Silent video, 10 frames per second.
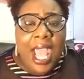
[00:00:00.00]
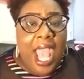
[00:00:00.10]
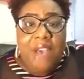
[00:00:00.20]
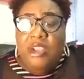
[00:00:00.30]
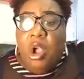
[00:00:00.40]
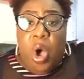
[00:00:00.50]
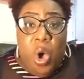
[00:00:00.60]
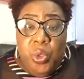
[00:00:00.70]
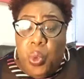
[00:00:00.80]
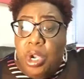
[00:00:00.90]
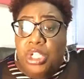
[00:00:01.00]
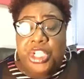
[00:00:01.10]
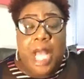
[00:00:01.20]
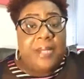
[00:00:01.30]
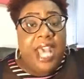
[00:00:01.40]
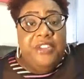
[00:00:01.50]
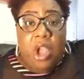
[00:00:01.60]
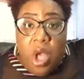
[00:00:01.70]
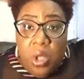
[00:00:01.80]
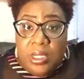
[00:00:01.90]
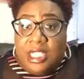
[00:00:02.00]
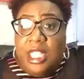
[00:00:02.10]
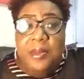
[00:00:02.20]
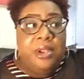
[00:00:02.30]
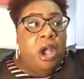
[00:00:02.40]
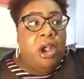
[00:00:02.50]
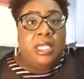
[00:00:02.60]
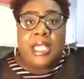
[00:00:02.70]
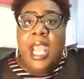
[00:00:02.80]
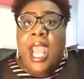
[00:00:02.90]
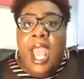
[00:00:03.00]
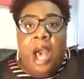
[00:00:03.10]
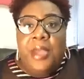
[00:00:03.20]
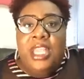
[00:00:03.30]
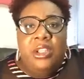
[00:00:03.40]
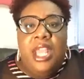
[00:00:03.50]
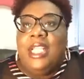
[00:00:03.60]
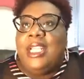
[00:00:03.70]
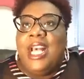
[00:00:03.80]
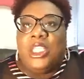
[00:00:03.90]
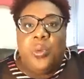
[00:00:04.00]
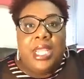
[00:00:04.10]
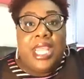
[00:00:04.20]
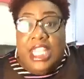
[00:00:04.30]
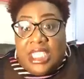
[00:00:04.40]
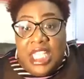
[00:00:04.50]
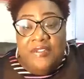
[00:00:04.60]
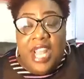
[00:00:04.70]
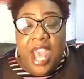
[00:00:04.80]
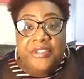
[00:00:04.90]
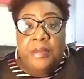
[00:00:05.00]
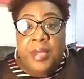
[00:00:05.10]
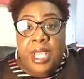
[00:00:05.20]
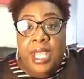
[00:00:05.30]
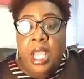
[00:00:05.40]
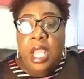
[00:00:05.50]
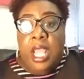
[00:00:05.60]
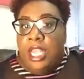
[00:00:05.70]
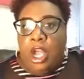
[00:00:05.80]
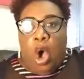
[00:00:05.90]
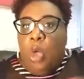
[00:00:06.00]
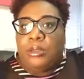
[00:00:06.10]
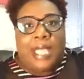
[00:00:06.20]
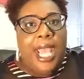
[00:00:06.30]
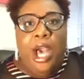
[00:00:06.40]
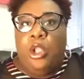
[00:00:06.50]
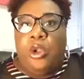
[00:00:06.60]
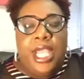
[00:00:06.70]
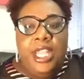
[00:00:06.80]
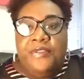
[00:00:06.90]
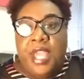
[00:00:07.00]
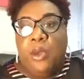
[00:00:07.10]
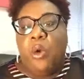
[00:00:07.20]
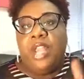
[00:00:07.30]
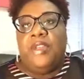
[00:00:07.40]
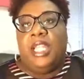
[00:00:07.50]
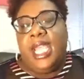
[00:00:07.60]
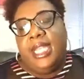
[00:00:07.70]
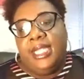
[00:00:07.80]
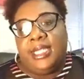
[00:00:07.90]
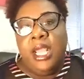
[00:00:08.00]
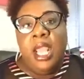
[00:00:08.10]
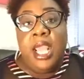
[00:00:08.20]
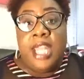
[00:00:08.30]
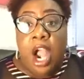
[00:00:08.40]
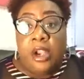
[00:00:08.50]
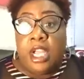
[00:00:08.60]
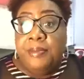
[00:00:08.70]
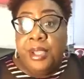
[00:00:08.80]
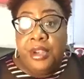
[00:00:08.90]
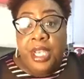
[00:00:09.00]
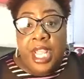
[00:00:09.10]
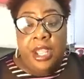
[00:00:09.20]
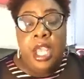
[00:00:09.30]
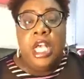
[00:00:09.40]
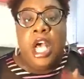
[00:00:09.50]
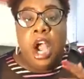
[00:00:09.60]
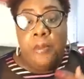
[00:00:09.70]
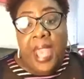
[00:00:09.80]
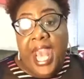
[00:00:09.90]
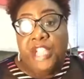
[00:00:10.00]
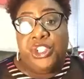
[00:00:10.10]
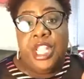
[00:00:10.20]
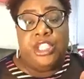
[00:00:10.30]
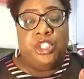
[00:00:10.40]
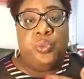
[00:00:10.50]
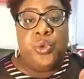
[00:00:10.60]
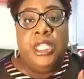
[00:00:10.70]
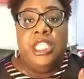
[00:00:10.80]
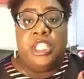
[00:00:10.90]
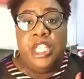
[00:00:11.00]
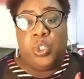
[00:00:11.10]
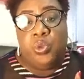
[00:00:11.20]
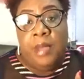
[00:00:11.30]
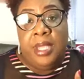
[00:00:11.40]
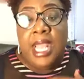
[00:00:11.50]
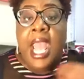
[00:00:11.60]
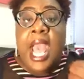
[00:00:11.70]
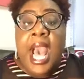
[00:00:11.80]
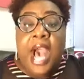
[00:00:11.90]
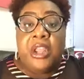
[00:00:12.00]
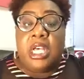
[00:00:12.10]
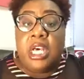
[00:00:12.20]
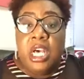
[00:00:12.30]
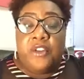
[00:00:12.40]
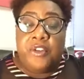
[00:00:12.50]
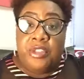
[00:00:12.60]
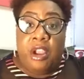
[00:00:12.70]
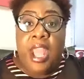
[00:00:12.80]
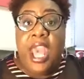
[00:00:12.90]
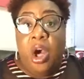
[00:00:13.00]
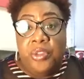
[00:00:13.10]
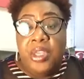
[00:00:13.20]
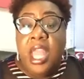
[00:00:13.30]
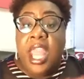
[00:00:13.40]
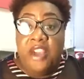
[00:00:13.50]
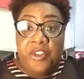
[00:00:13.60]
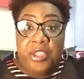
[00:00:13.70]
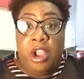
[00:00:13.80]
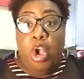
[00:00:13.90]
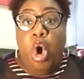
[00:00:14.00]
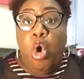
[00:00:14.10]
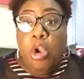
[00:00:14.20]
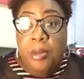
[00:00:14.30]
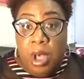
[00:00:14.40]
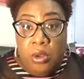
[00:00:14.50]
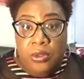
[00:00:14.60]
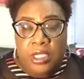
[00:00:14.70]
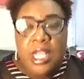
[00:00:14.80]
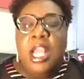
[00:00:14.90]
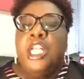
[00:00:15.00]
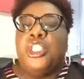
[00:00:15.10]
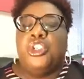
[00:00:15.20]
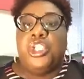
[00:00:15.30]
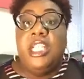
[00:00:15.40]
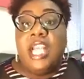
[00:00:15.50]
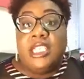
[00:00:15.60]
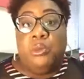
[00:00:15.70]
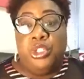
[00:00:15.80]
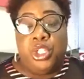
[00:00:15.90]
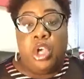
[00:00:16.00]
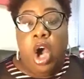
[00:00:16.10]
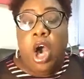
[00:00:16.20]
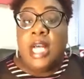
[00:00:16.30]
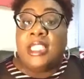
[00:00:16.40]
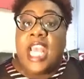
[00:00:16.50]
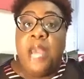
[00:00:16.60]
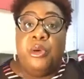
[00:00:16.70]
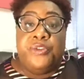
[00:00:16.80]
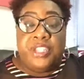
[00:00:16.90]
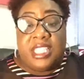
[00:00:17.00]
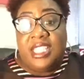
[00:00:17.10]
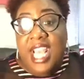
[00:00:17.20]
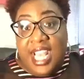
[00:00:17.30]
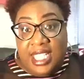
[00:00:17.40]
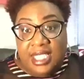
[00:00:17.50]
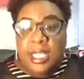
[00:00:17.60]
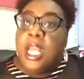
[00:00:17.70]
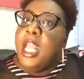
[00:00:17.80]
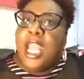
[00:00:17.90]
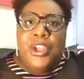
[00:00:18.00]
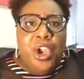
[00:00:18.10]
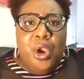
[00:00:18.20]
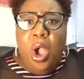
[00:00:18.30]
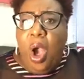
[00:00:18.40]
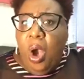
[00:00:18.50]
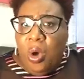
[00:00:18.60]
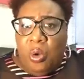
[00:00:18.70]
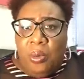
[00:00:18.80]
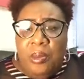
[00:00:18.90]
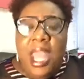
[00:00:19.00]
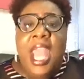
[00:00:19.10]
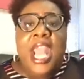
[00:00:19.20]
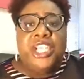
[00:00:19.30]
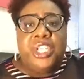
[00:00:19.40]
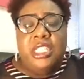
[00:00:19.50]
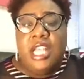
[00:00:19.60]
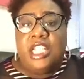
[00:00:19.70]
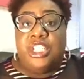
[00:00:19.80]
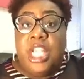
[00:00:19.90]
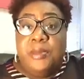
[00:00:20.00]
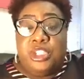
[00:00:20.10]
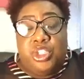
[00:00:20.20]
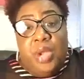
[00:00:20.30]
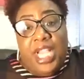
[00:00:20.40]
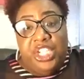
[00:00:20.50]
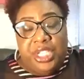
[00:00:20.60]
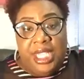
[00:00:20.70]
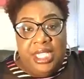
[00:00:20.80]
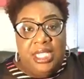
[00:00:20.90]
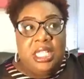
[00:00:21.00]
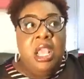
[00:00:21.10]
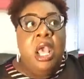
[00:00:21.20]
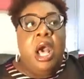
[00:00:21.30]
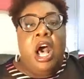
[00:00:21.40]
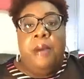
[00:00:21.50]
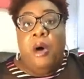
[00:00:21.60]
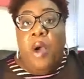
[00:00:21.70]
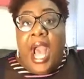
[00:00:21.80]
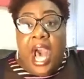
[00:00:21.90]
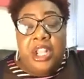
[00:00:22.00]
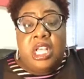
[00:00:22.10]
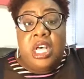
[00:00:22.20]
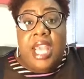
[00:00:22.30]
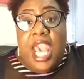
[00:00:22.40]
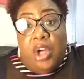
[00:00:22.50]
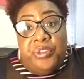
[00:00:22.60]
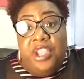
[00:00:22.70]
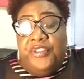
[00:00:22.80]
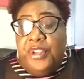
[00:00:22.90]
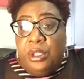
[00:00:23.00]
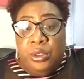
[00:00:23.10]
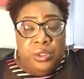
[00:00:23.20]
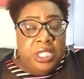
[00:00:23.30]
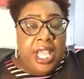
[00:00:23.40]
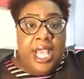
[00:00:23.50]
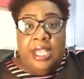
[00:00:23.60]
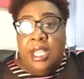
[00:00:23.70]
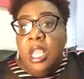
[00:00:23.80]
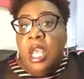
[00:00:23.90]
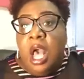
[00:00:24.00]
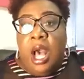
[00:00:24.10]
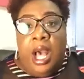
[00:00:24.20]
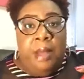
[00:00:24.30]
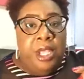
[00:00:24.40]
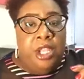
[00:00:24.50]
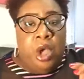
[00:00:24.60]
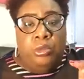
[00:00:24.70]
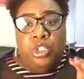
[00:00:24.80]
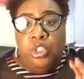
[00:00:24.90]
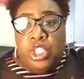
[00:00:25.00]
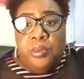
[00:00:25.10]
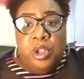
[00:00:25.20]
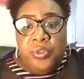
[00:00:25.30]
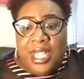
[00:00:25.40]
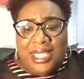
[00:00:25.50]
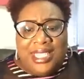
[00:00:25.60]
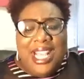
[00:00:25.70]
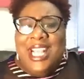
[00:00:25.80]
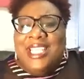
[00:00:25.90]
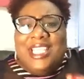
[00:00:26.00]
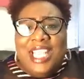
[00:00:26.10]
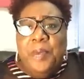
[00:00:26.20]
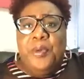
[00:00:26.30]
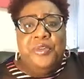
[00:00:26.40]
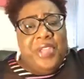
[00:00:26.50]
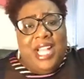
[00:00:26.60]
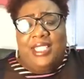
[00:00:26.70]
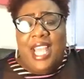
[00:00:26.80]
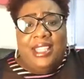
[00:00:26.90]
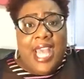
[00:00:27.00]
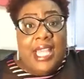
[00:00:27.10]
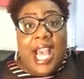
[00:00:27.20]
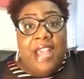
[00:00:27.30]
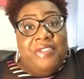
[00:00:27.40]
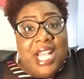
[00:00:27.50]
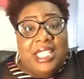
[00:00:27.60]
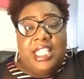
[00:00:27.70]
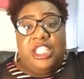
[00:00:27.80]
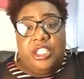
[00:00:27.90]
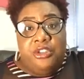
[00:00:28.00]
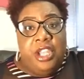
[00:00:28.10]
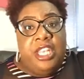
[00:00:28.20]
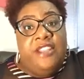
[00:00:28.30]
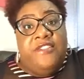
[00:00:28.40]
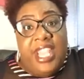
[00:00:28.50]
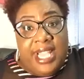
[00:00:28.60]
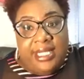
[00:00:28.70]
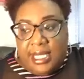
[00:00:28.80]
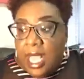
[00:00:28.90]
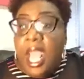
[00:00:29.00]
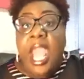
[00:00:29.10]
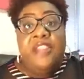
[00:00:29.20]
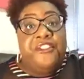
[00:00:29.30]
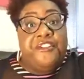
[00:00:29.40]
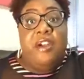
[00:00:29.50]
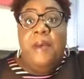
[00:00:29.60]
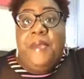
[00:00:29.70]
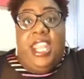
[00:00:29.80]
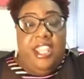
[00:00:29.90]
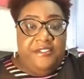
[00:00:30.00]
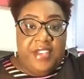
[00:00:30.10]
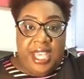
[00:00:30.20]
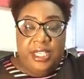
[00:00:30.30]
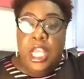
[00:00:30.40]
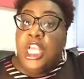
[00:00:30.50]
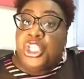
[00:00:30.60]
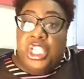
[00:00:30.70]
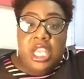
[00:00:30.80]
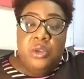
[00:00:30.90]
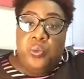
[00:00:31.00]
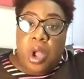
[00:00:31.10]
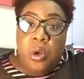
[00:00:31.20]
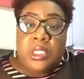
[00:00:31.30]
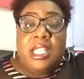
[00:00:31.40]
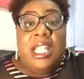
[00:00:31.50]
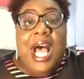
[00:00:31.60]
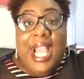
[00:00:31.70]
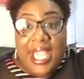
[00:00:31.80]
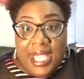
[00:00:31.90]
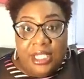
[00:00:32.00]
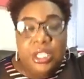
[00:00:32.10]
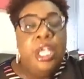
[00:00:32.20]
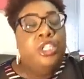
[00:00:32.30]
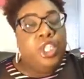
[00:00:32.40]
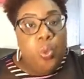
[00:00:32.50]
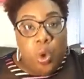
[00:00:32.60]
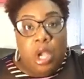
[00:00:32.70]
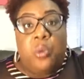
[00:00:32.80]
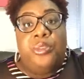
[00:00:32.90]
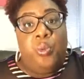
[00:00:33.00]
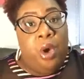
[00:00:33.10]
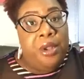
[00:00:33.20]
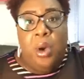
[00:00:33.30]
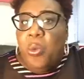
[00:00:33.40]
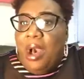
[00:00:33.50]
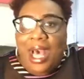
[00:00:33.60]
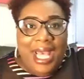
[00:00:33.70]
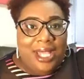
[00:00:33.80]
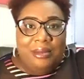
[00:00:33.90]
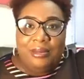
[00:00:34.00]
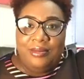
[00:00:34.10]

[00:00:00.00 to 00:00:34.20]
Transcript: Have your own workshop, have your own seminars. And guess what? It doesn't even have to be in a hotel or anything. One of the ladies in our community, her passion is to really teach women how to cook for their health and for their hormones. So she does what you call a table for six in her home. And she does demonstrations on how to cook healthy foods and, do smoothies. Simple things like that, guys. That's considered an event. And from that event, she enrolls clients to work with one-on-one.